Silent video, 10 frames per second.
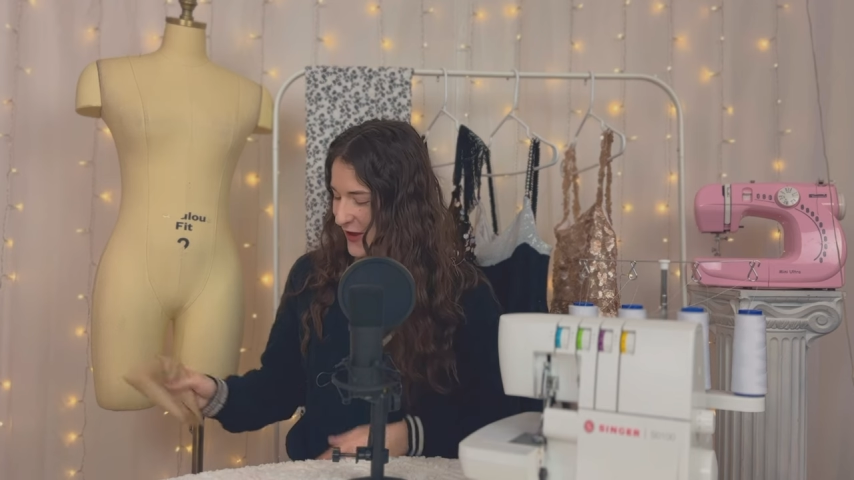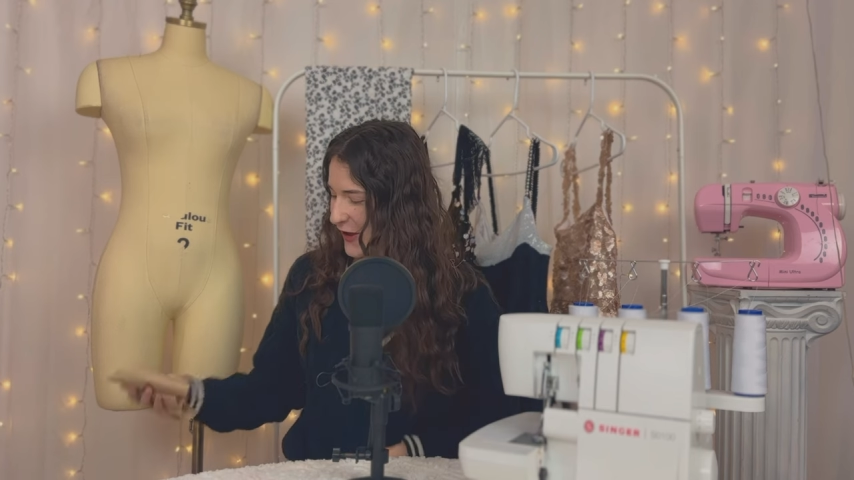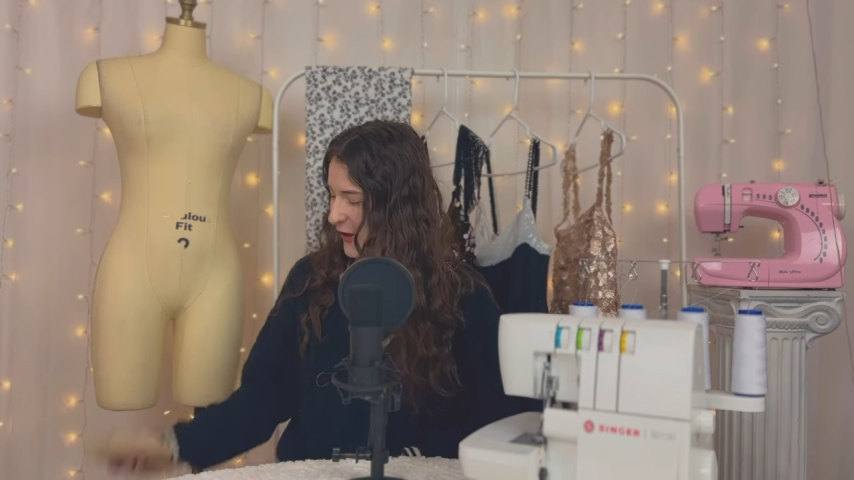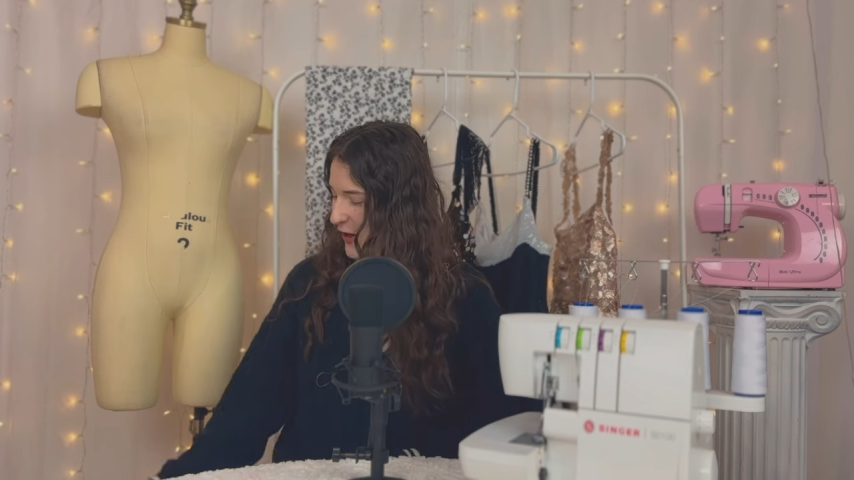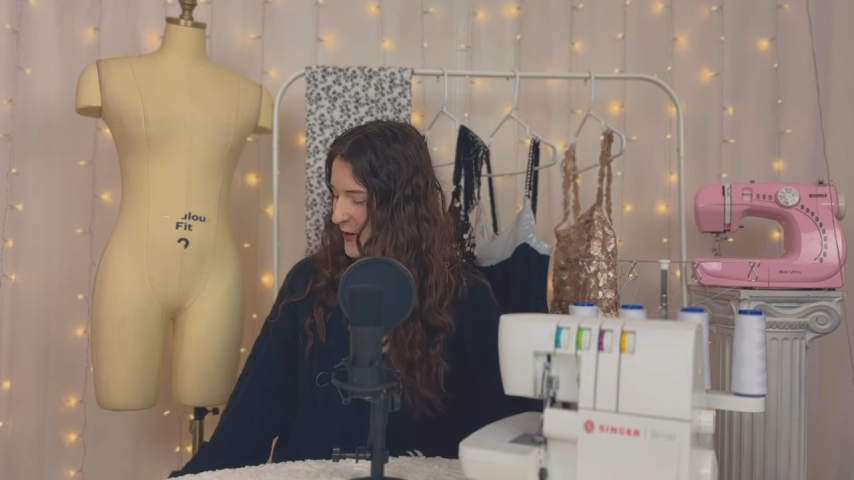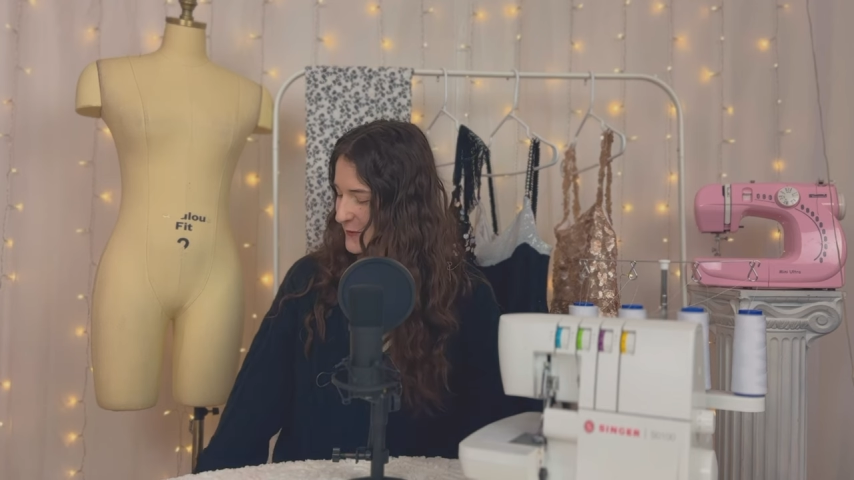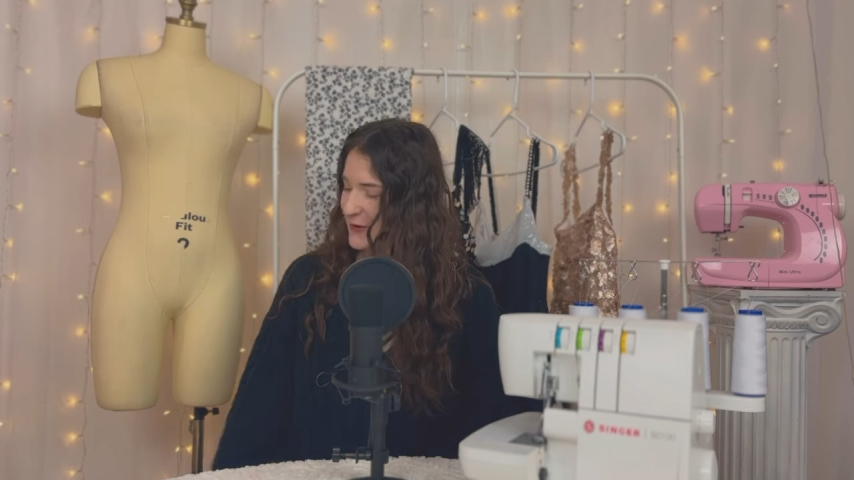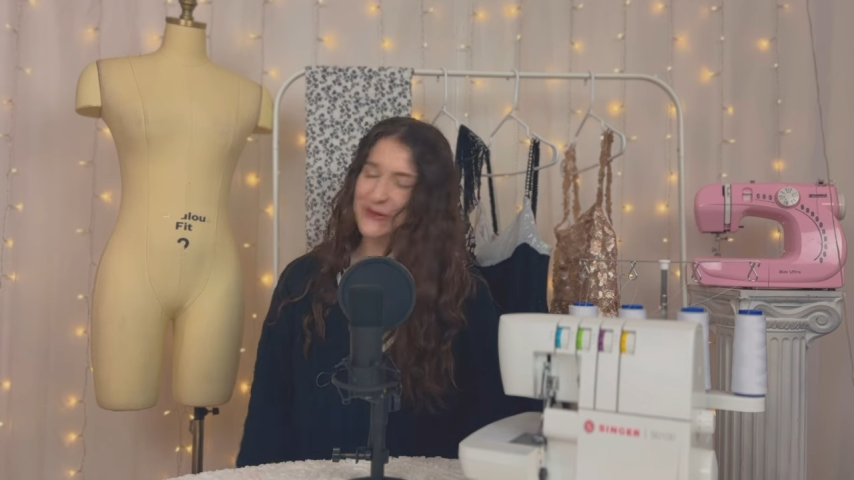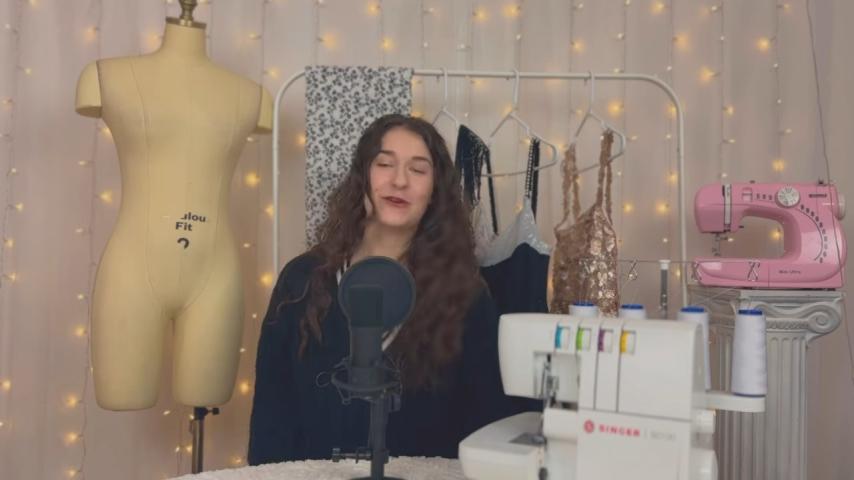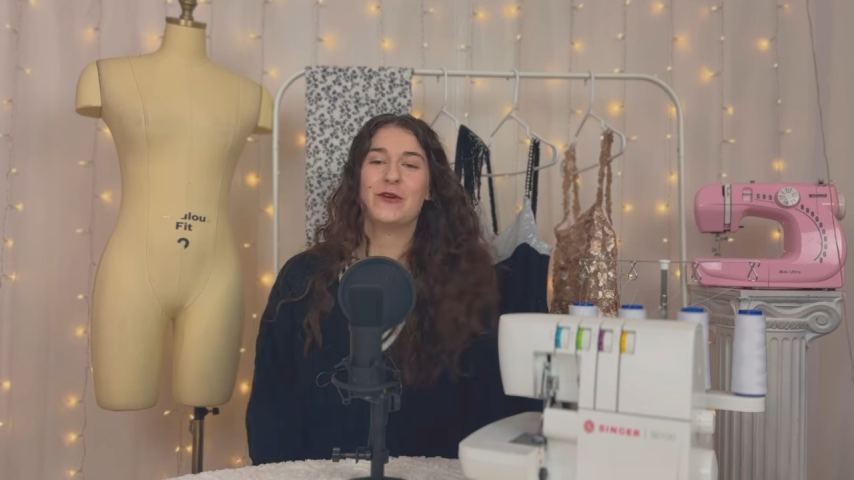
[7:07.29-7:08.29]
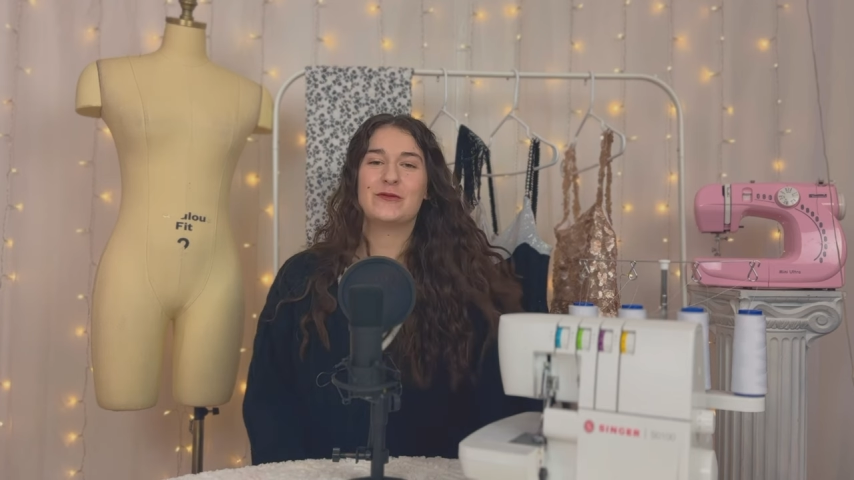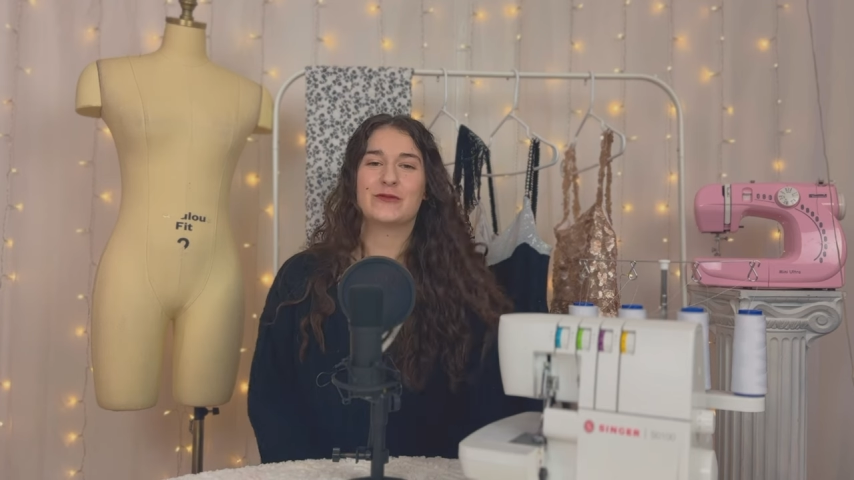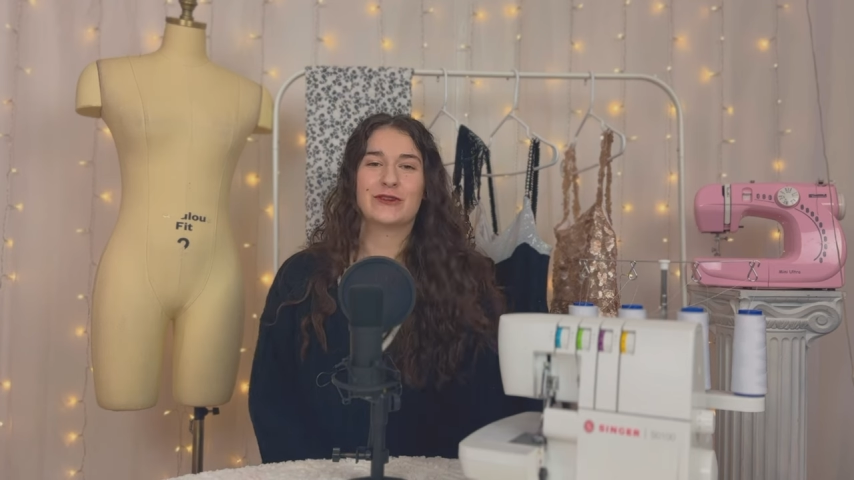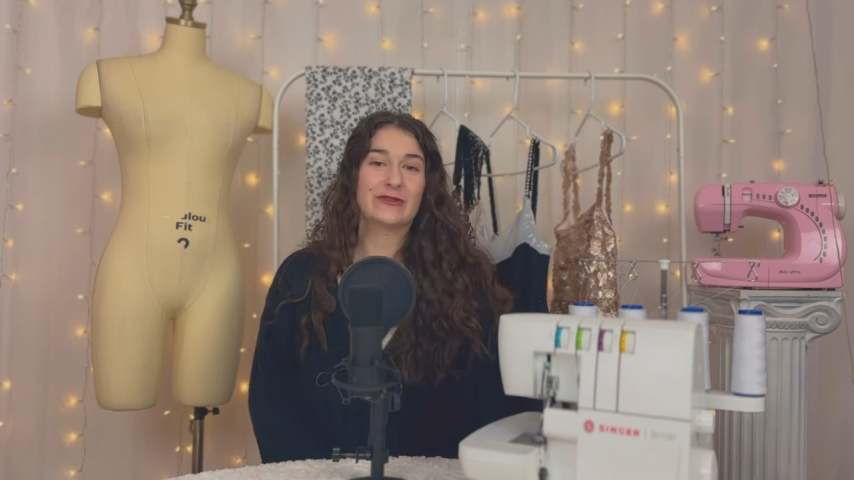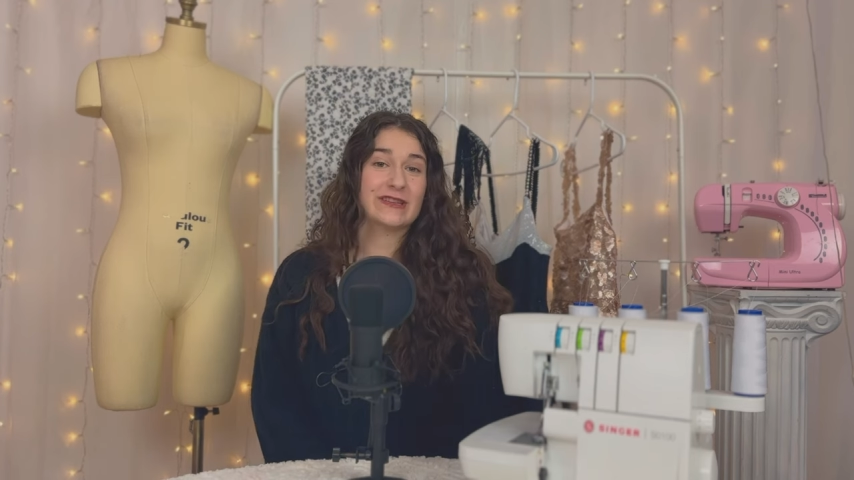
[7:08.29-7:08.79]
Um, your
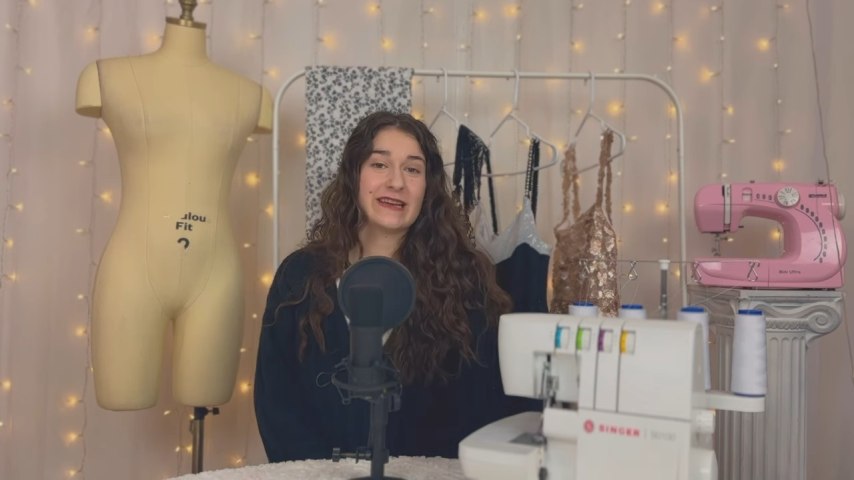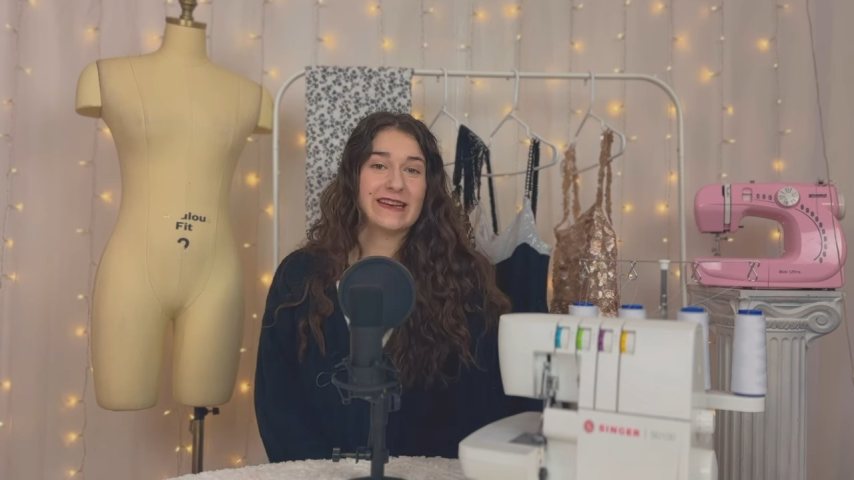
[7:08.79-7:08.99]
homework for today